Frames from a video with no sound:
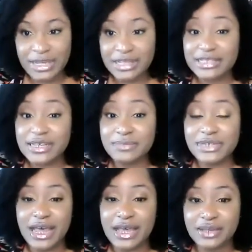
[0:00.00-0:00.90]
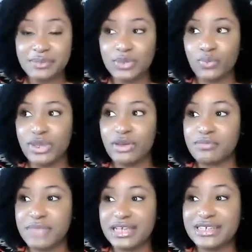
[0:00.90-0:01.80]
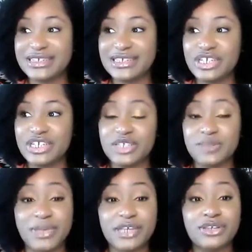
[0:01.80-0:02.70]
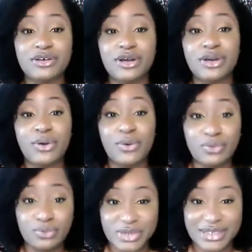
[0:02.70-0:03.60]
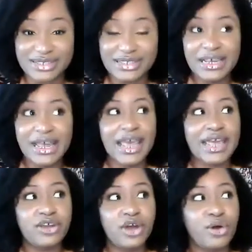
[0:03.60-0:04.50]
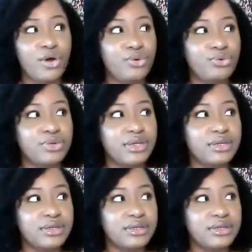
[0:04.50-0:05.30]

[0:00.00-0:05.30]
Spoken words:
Sometimes we are making decisions based on our own will and our own